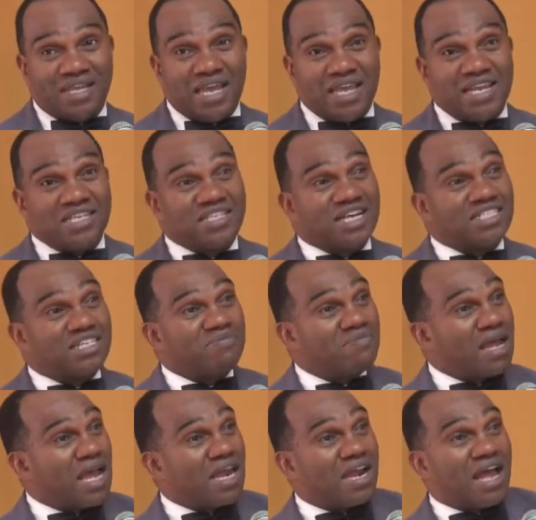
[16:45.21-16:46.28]
And it doesn't
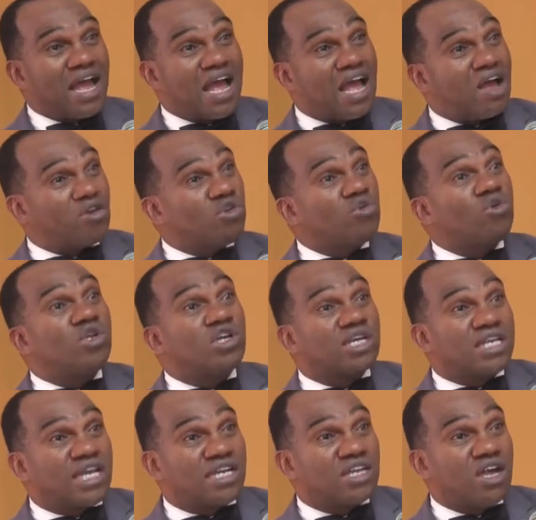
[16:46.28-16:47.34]
matter how you
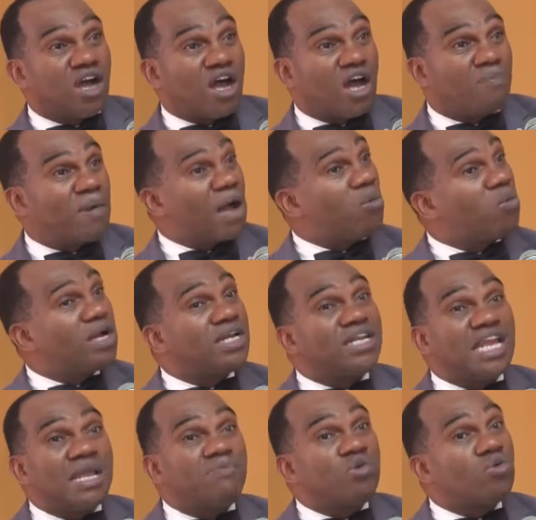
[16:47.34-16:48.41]
look at God, by what
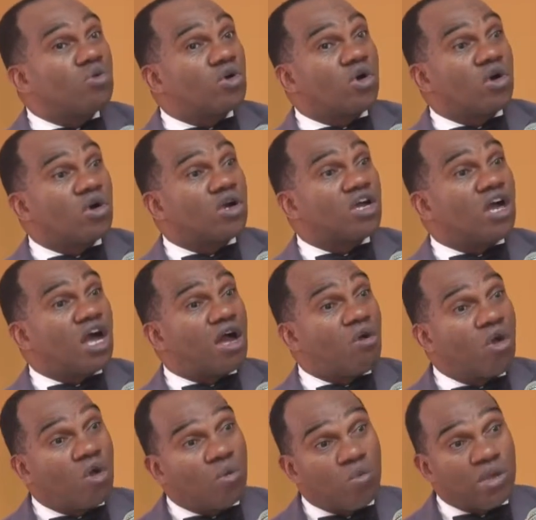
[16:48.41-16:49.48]
name you call God.